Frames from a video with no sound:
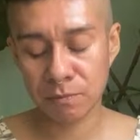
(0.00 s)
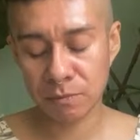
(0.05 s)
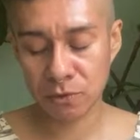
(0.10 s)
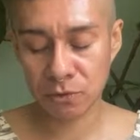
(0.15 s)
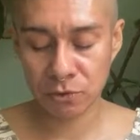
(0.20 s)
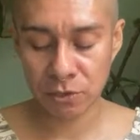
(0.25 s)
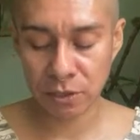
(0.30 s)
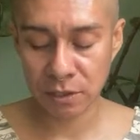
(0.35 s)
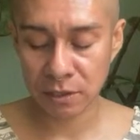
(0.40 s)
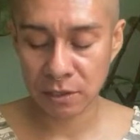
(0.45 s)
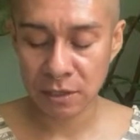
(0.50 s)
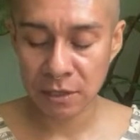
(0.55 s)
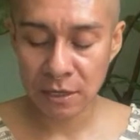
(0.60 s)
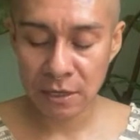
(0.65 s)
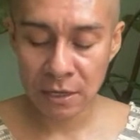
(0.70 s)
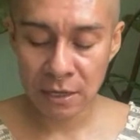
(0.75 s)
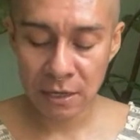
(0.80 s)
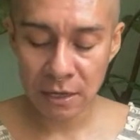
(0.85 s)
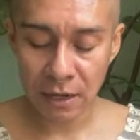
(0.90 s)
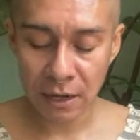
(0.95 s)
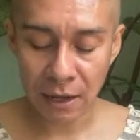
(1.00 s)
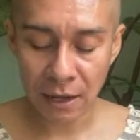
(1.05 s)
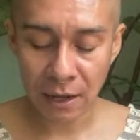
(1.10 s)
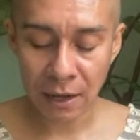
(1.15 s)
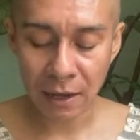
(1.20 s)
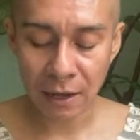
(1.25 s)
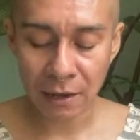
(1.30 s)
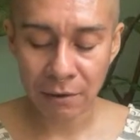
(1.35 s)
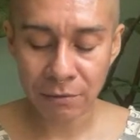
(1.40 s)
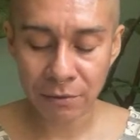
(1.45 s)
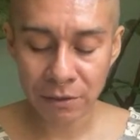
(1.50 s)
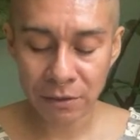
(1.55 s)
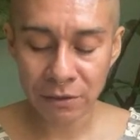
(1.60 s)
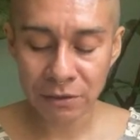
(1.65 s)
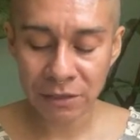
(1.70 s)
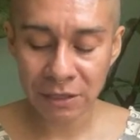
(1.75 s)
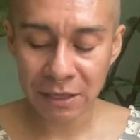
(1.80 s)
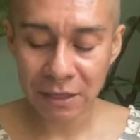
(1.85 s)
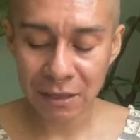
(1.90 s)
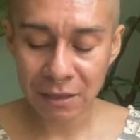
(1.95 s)
betrayed. I would
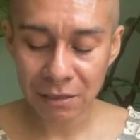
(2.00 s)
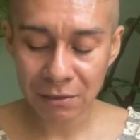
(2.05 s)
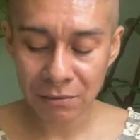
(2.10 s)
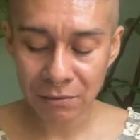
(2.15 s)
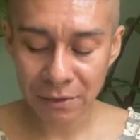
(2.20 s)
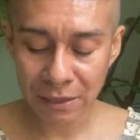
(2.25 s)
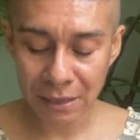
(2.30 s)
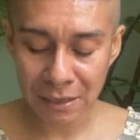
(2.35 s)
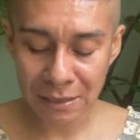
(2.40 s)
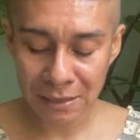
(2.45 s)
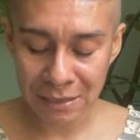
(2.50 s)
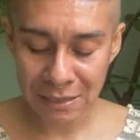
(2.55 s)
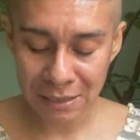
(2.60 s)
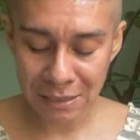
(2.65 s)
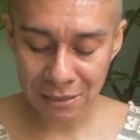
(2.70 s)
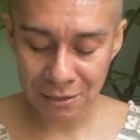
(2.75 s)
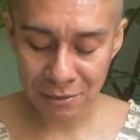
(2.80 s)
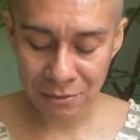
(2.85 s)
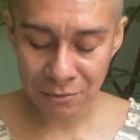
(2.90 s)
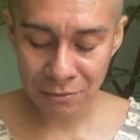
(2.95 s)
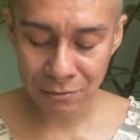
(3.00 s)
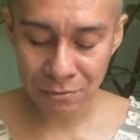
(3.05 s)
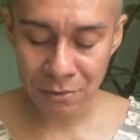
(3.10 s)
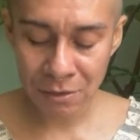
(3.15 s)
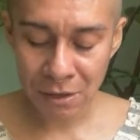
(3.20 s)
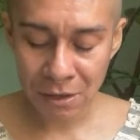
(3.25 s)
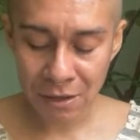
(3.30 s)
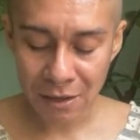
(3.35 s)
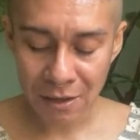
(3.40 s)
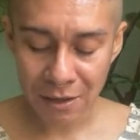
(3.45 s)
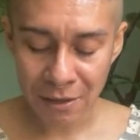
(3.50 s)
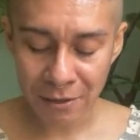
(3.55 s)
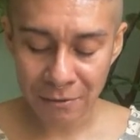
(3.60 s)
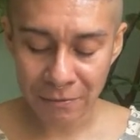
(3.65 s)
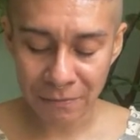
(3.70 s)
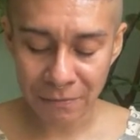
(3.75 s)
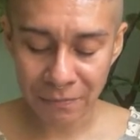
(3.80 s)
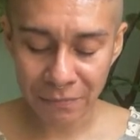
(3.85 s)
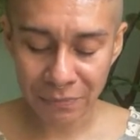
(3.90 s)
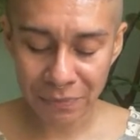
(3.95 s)
look at the ways that you
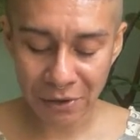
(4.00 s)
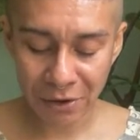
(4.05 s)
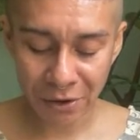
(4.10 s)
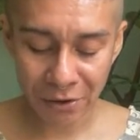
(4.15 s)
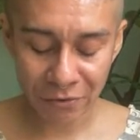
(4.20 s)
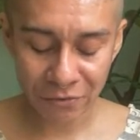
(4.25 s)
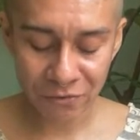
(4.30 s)
are